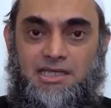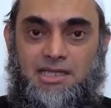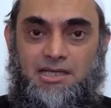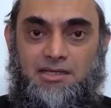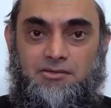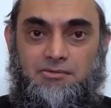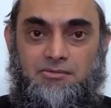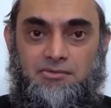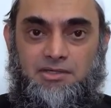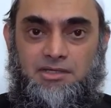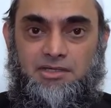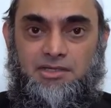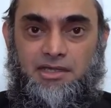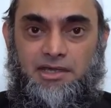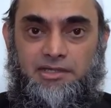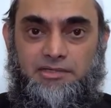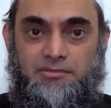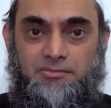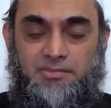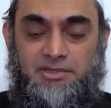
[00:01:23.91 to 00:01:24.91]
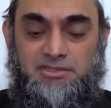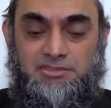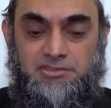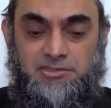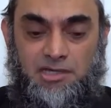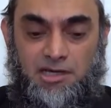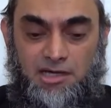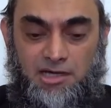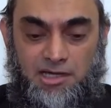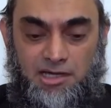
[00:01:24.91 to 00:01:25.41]
angry, at but
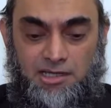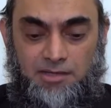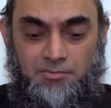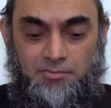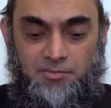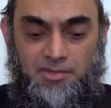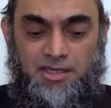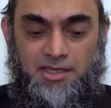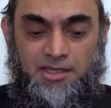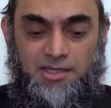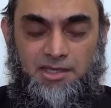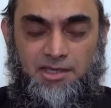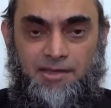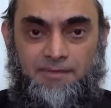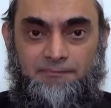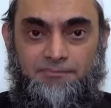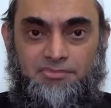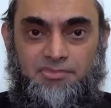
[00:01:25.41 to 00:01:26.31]
time being